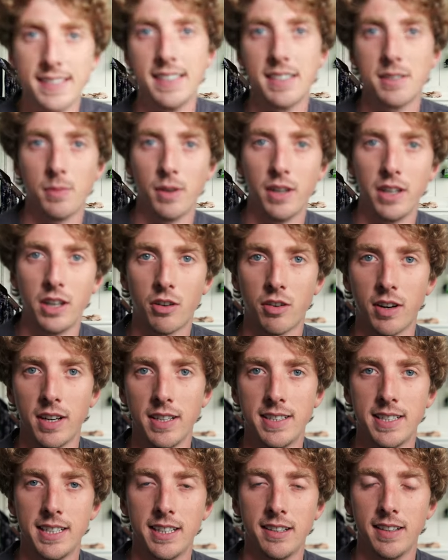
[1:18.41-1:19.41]
is my
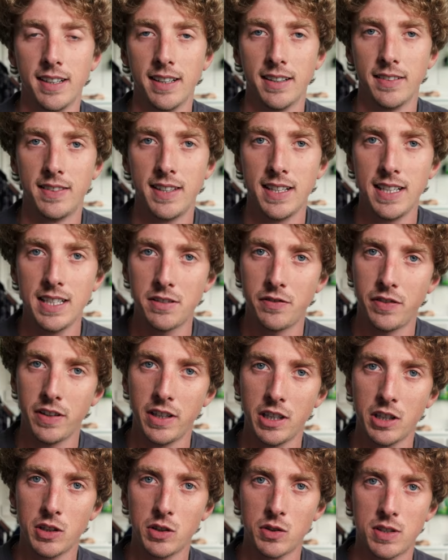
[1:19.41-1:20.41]
criteria. These
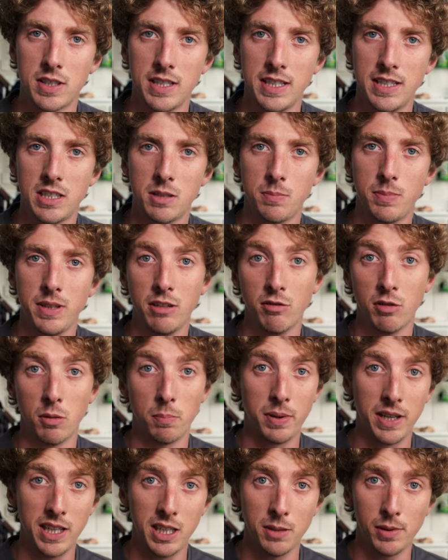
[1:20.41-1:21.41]
videos need to be
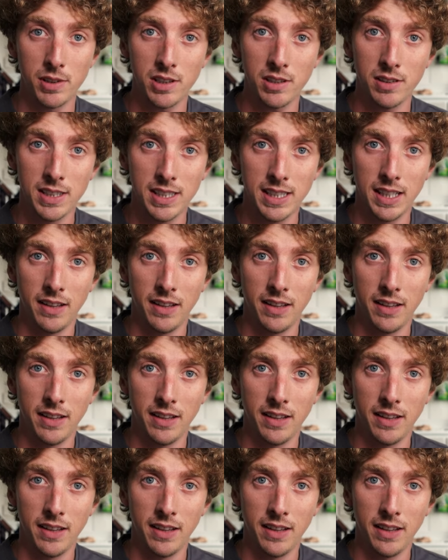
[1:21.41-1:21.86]
repeatable,